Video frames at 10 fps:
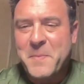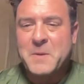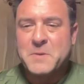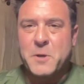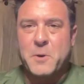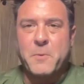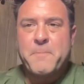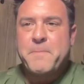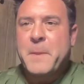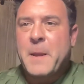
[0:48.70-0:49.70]
So
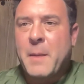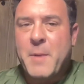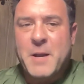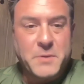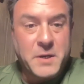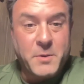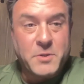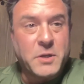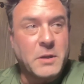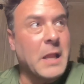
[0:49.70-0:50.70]
I'm actually coming
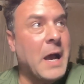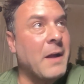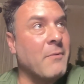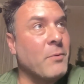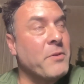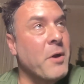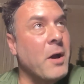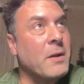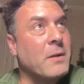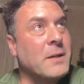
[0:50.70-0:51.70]
to you live. We
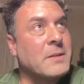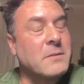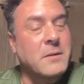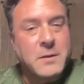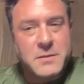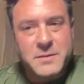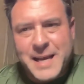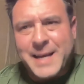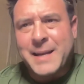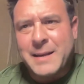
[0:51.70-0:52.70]
thought it's the
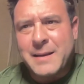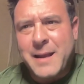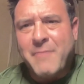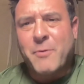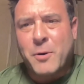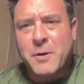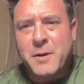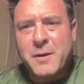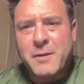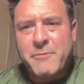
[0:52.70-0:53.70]
second ever
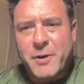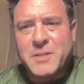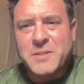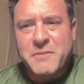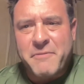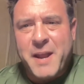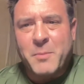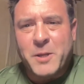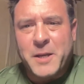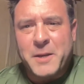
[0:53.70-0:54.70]
Friends and
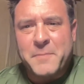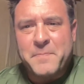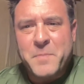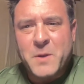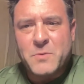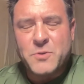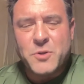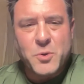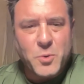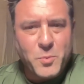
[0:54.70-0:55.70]
Family
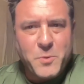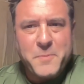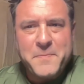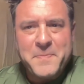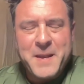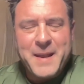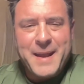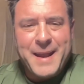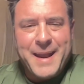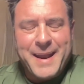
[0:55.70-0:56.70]
Zoom.
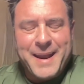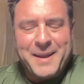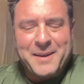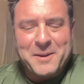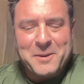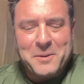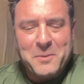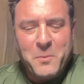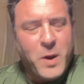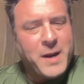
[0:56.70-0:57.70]
And
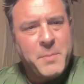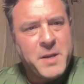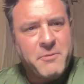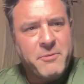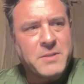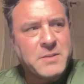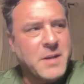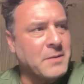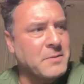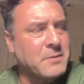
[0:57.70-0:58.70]
why not be at a friend's
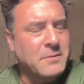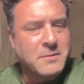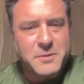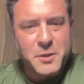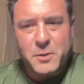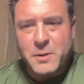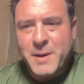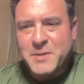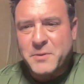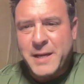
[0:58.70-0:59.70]
house? So I'm
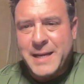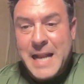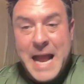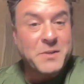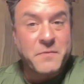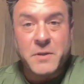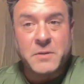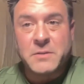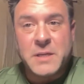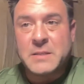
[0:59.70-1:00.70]
actually in
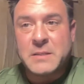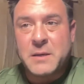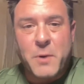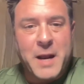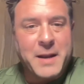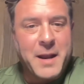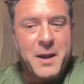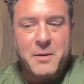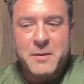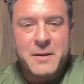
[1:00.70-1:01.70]
Nashville, Tennessee right
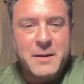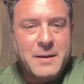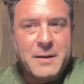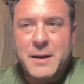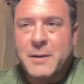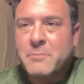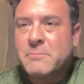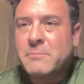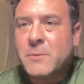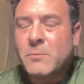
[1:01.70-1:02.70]
now. A
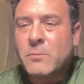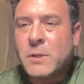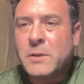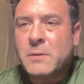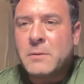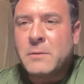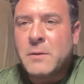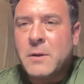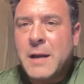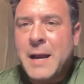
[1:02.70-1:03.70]
little
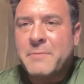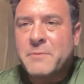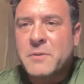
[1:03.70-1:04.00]
after